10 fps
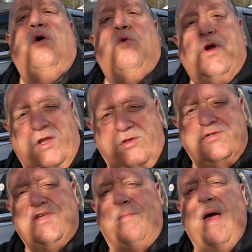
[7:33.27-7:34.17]
we're gonna do
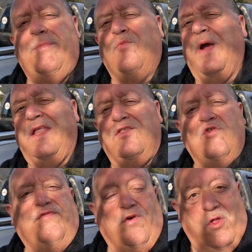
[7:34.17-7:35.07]
something I've been waiting to
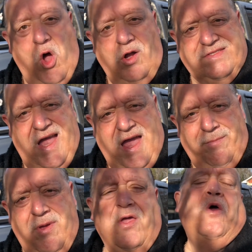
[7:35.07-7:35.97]
do for a long time.
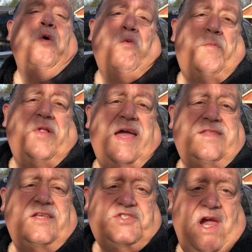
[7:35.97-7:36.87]
We're
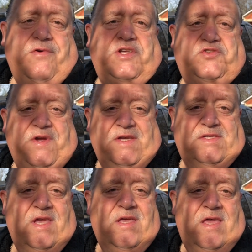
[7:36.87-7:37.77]
planting cherry trees.